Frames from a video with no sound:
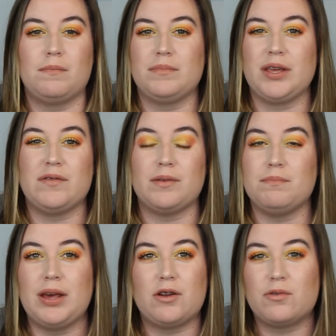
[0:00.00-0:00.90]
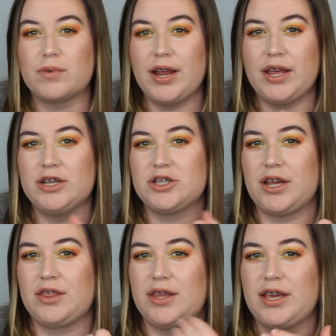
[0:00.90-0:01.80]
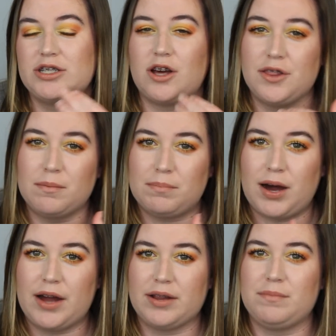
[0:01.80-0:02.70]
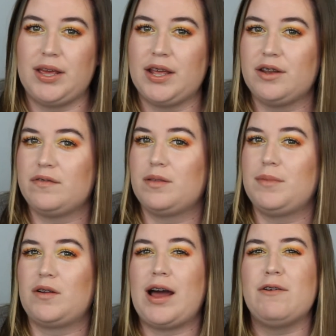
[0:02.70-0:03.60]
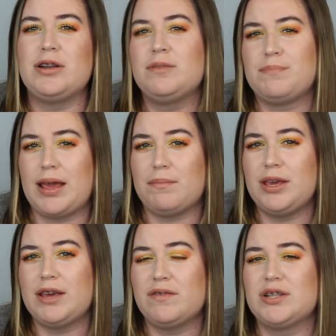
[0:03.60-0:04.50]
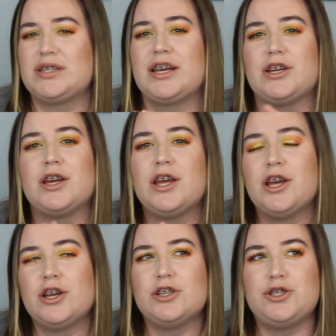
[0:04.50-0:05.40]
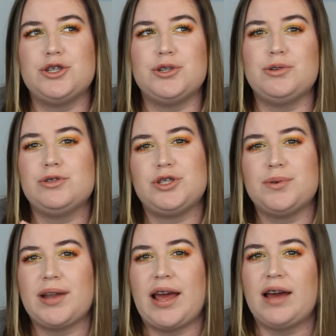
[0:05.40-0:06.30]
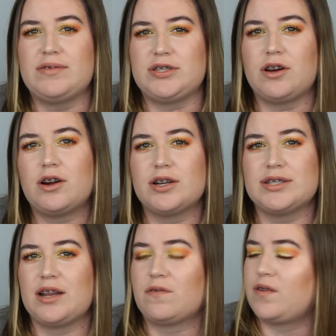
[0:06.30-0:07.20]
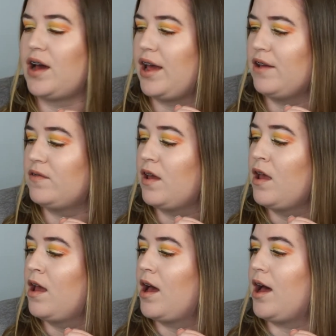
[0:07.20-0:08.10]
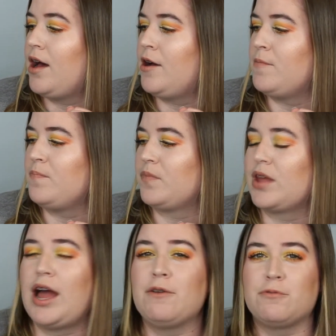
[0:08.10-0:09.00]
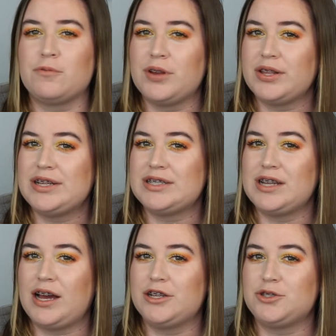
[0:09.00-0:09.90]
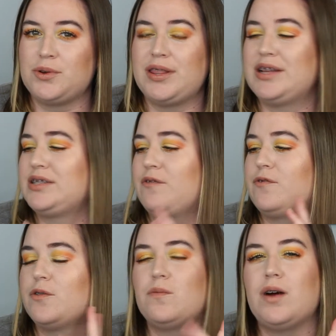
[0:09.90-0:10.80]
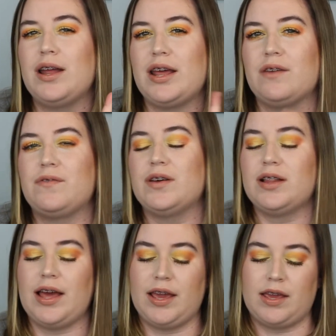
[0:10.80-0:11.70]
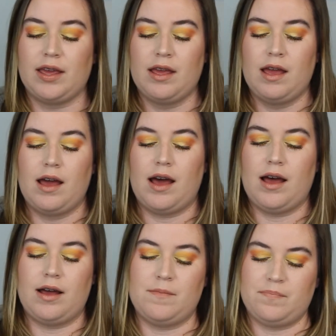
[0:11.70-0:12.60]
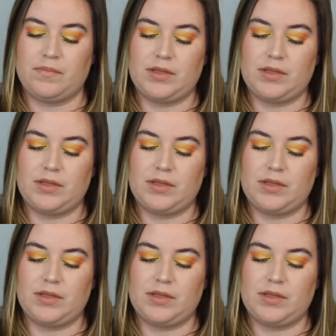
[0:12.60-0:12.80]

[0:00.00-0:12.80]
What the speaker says: even middle range. I think it's on the bottom end of the middle. I would maybe give this like 2.5 stars out of 5. I really did not enjoy this. For one, I feel like I